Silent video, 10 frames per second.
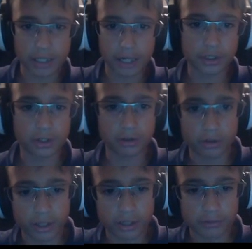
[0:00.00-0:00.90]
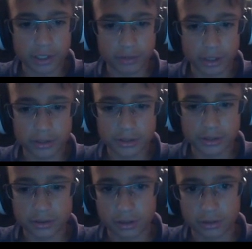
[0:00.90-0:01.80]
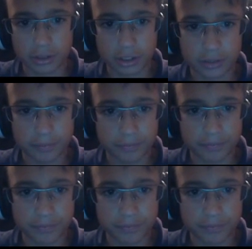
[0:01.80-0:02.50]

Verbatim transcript: would have to go in creative anyways, so um,